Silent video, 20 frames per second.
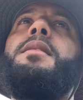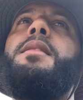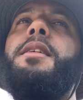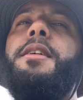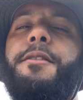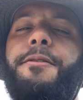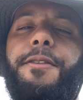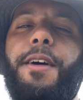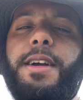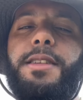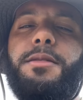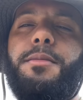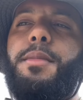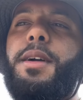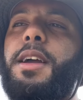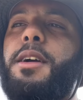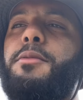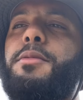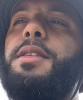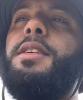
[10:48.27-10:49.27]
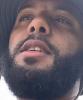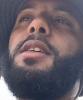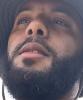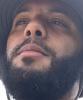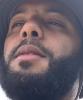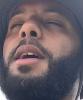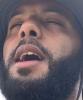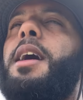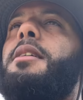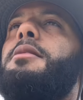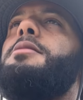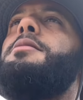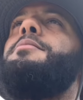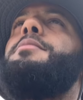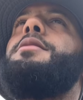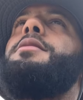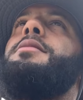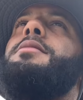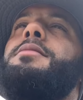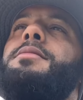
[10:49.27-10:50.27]
And fight the man when he come calling,
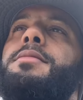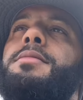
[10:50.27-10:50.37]
bro.